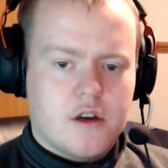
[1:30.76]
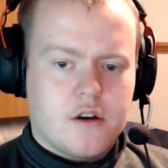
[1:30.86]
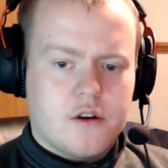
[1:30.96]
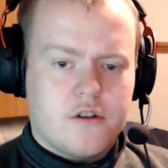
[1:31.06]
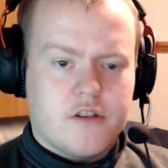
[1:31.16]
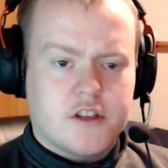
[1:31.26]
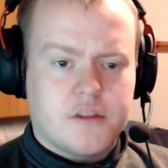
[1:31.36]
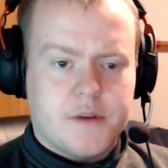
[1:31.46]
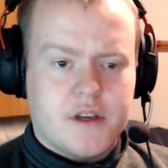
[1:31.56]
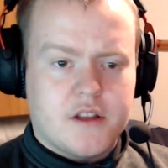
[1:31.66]

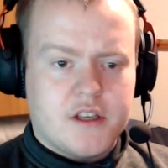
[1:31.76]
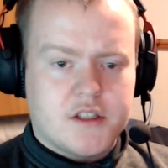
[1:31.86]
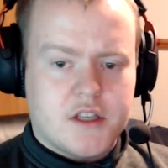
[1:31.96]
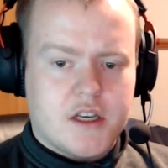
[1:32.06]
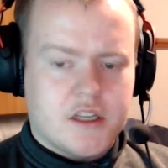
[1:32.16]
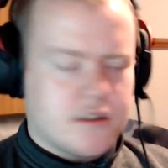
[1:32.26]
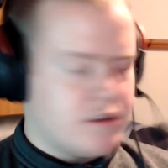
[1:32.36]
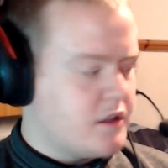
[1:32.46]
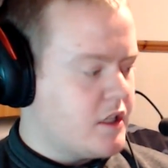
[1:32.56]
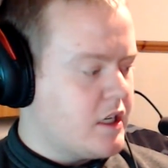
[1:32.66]
underestimated these days.
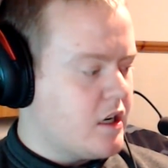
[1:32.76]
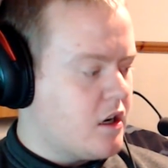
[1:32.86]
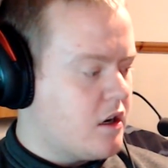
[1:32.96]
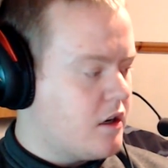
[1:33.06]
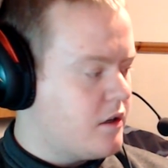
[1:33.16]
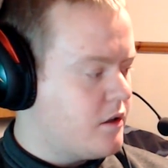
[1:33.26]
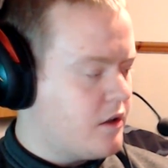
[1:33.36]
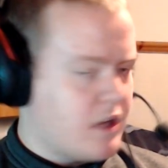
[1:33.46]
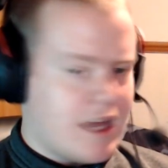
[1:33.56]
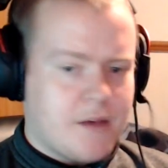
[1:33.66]
They are
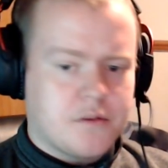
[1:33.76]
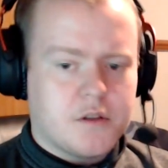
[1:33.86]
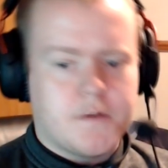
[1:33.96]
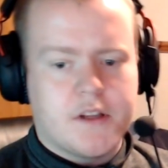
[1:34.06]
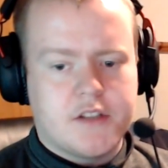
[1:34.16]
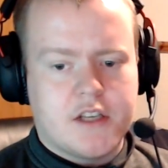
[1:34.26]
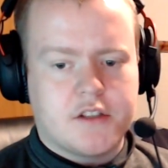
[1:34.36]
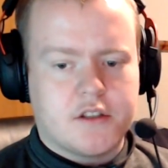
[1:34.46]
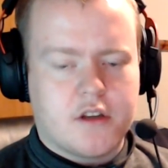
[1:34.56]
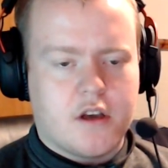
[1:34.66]
absolutely
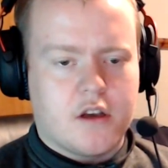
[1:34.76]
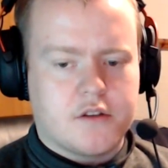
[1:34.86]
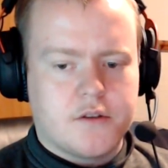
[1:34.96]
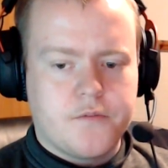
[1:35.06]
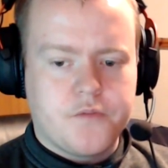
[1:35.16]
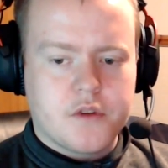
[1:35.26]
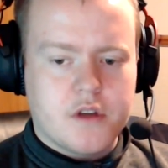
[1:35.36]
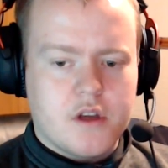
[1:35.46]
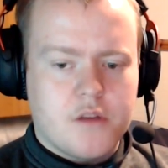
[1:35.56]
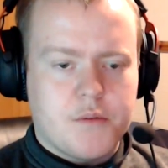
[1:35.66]
fantastic cards.
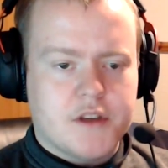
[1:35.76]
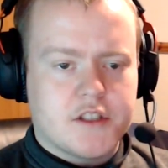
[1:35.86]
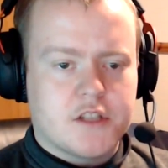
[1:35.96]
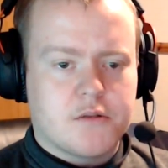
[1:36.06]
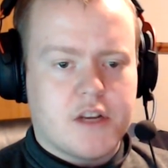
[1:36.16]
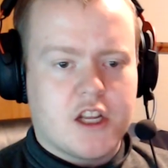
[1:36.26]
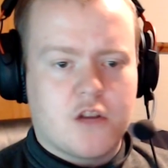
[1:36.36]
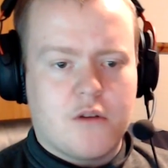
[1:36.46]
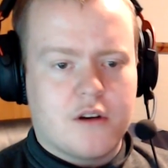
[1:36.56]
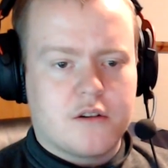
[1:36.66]
Mix this with any
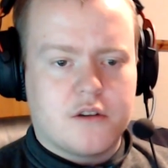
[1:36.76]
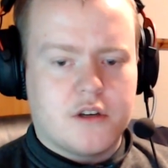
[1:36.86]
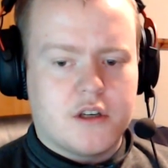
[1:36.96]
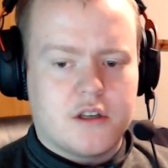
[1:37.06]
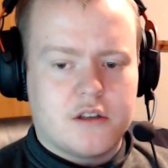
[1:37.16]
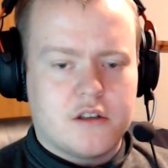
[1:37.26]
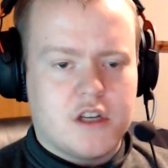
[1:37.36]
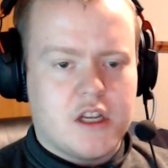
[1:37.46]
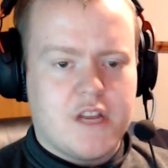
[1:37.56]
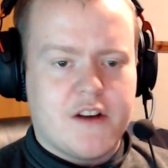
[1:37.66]
quad core or
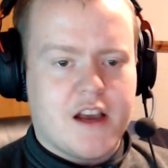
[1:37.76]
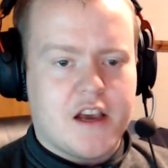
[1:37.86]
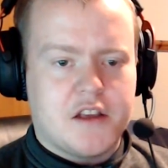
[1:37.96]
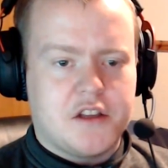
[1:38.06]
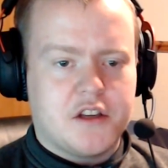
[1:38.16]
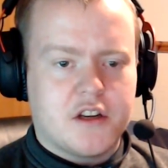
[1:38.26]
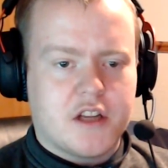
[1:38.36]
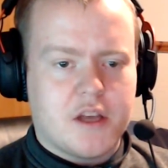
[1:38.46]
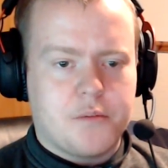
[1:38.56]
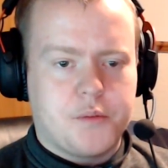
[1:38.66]
even higher, you're going to
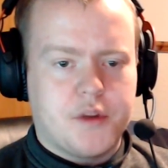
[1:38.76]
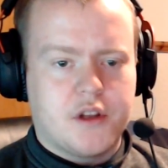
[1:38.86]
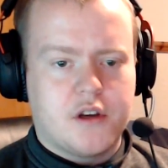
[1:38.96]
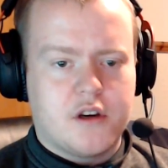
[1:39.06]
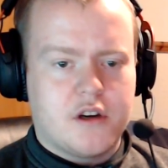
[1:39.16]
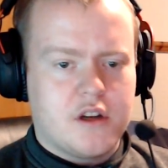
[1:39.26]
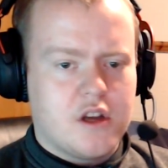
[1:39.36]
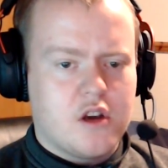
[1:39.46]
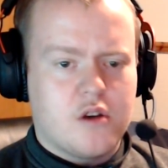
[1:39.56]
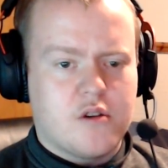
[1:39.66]
get below
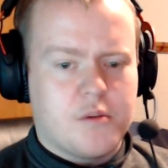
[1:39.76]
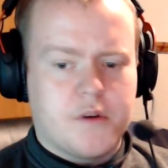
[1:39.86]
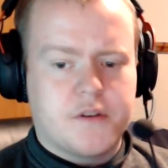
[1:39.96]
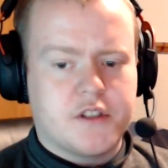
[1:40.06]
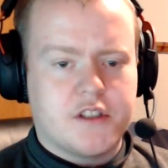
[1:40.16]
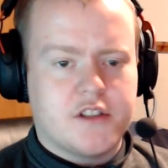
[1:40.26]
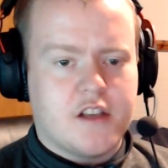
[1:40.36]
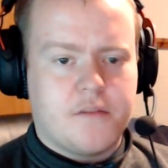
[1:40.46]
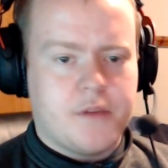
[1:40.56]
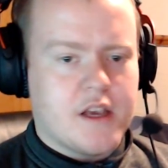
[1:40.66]
or above 60
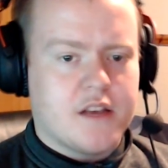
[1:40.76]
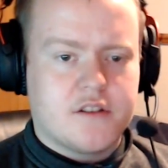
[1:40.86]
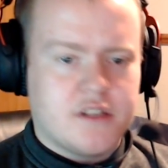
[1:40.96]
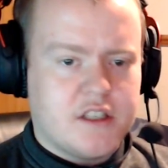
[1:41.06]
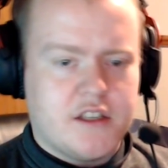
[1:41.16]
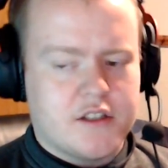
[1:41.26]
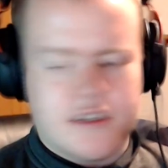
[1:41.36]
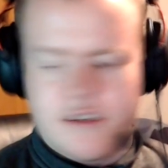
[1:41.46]
FPS easy.